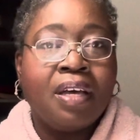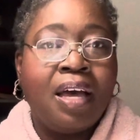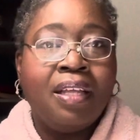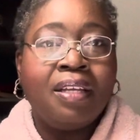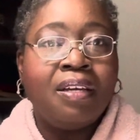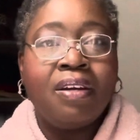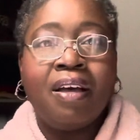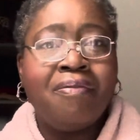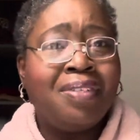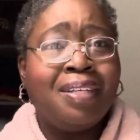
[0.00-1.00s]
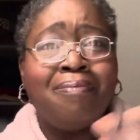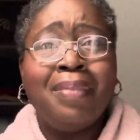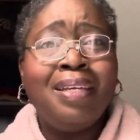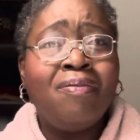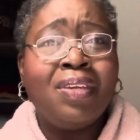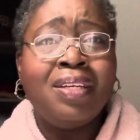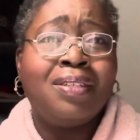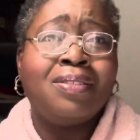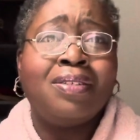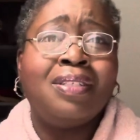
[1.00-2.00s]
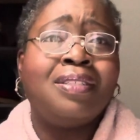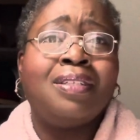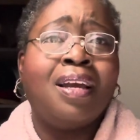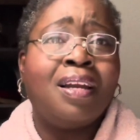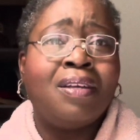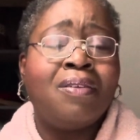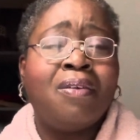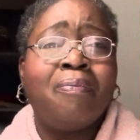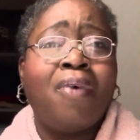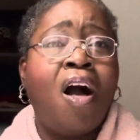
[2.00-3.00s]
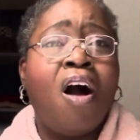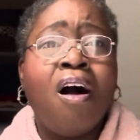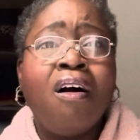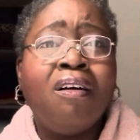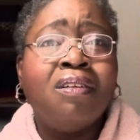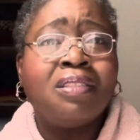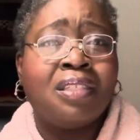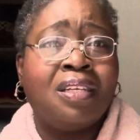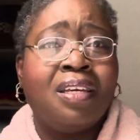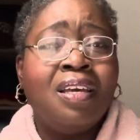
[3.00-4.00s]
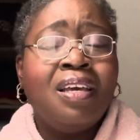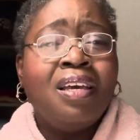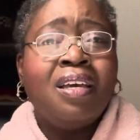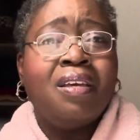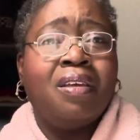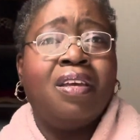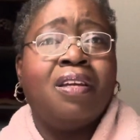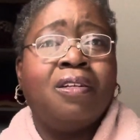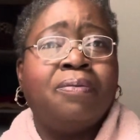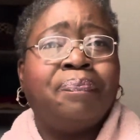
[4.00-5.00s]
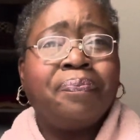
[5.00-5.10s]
I've done many videos on this channel, hauls and, you know